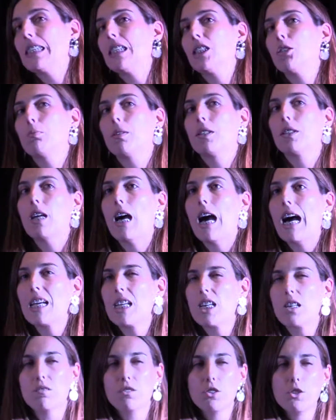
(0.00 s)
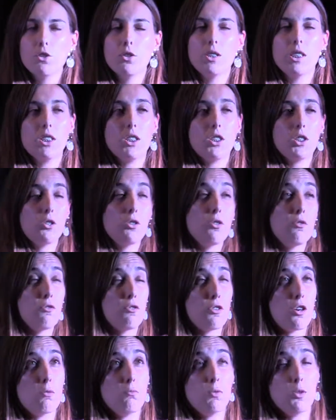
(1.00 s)
in Lisbon, I have students
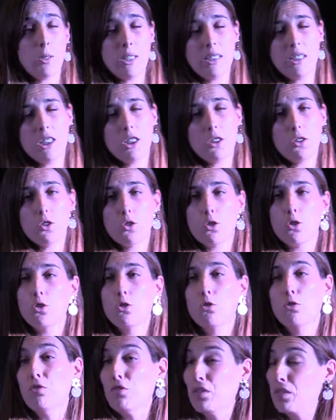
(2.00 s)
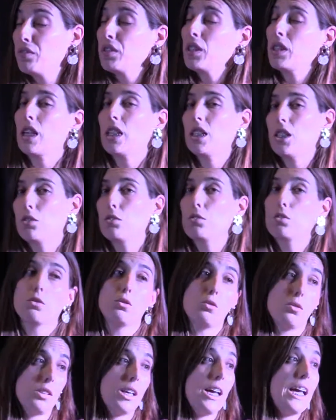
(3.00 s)
from 20 years old to 59 years
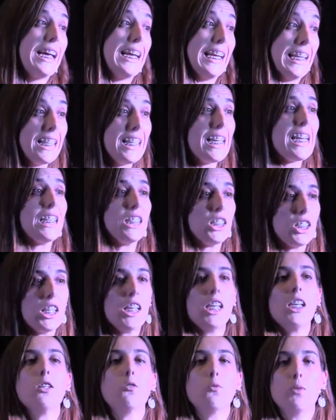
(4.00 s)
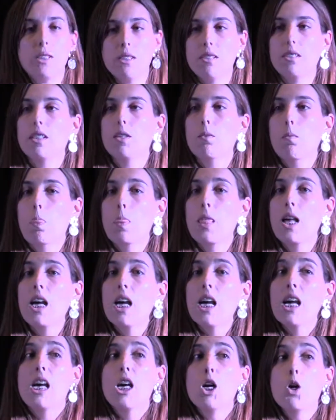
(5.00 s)
old, and they are taking a risk.
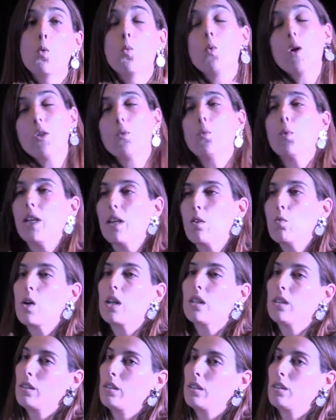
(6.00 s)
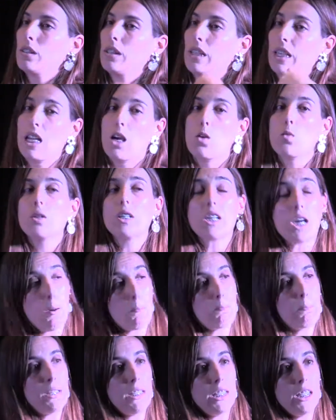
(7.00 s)
What we want in our
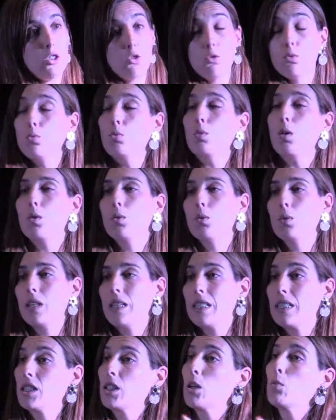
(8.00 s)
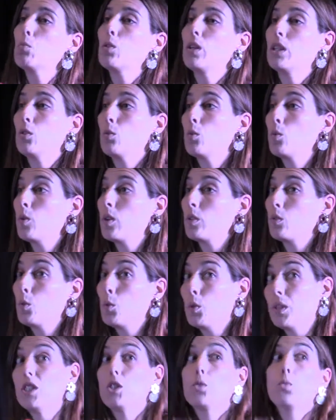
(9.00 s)
company to grow is someone
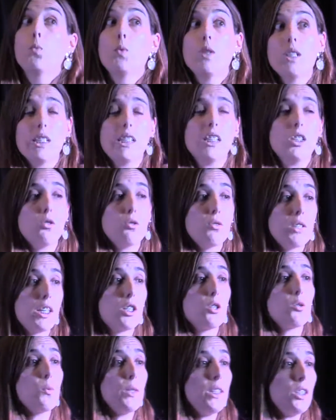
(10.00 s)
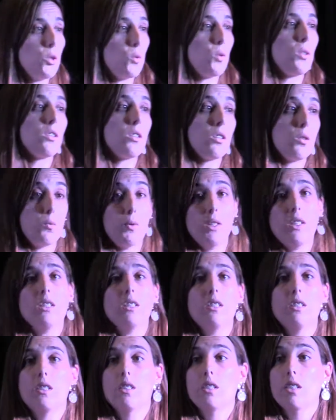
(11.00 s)
who is willing to take a risk with
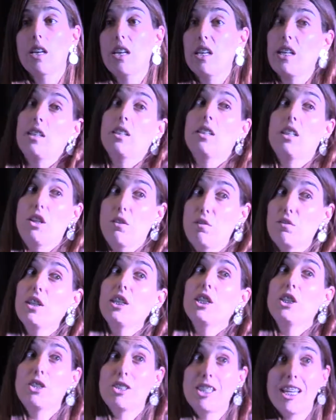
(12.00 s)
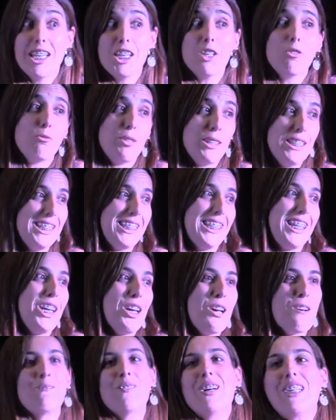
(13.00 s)
us. And if they take a risk
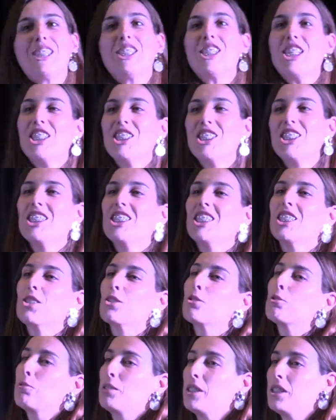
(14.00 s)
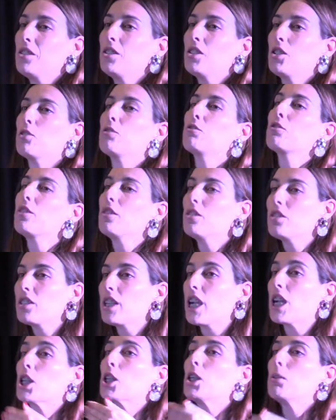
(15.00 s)
by changing their careers, of course
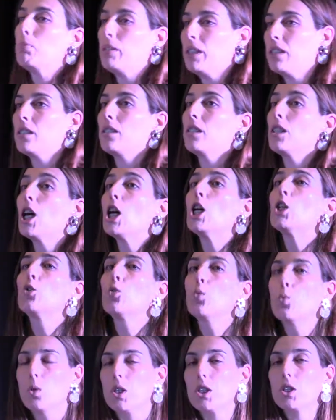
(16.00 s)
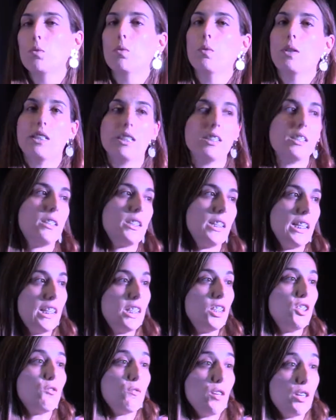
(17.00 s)
they are committed to work with us
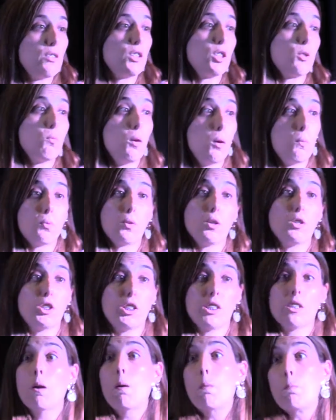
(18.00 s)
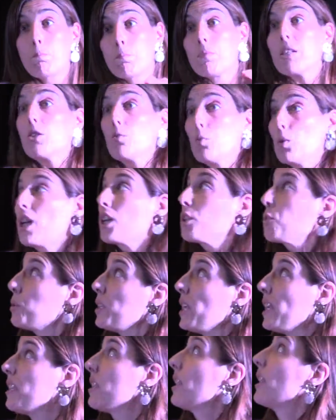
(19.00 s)
in this very small project that we are
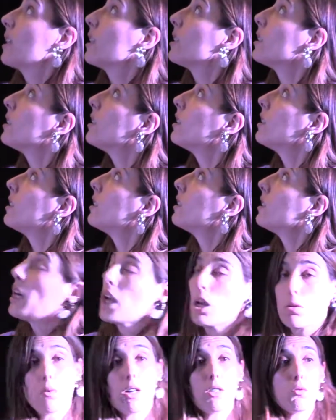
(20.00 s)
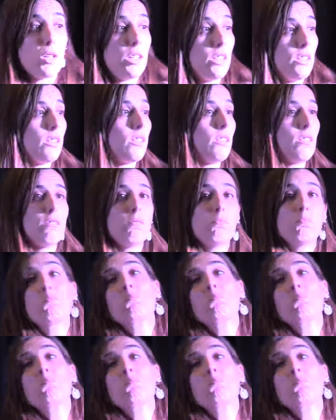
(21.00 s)
creating. Am I right?